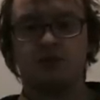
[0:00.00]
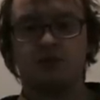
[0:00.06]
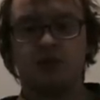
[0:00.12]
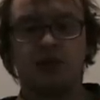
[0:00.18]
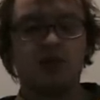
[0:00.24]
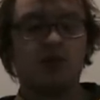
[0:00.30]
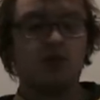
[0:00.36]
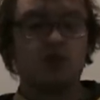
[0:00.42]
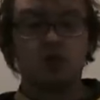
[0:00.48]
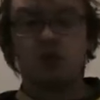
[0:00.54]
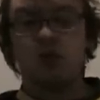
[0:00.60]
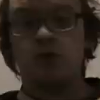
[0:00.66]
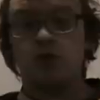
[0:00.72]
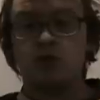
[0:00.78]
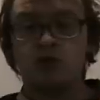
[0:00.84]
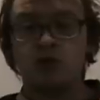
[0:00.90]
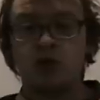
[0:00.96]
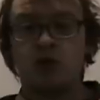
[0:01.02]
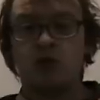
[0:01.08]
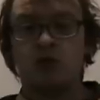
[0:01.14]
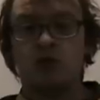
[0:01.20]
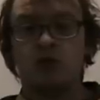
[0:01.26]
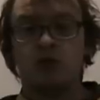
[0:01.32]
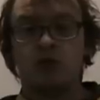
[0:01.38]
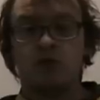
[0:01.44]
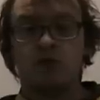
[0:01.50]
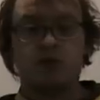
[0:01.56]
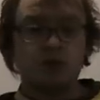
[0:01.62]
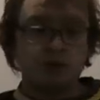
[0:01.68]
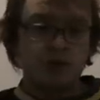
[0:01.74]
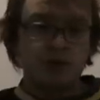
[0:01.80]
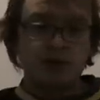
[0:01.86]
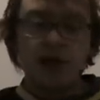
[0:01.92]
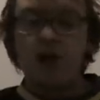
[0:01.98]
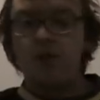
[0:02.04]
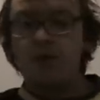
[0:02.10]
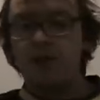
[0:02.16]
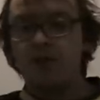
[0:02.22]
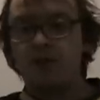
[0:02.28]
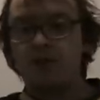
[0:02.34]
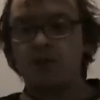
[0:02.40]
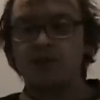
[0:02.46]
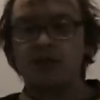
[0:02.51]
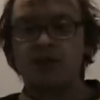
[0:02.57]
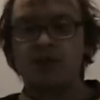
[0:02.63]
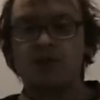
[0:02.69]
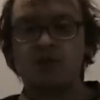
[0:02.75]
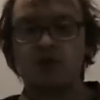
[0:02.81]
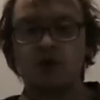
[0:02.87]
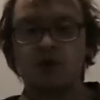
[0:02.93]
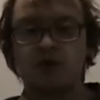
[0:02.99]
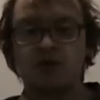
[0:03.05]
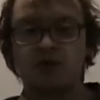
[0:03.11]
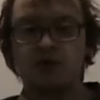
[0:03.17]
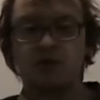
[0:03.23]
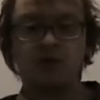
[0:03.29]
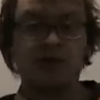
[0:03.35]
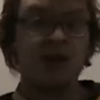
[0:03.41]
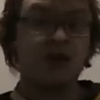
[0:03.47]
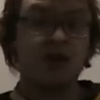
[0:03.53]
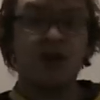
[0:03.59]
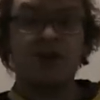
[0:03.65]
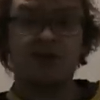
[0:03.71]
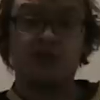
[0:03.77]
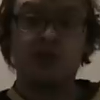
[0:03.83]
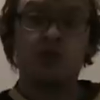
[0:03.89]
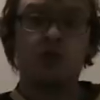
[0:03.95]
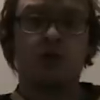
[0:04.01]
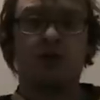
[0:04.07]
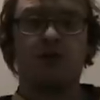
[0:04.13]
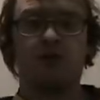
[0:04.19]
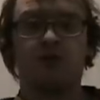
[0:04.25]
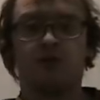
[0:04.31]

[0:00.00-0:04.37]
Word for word: Either do it or don't, but don't tell people that that's what you have to do and then not do it.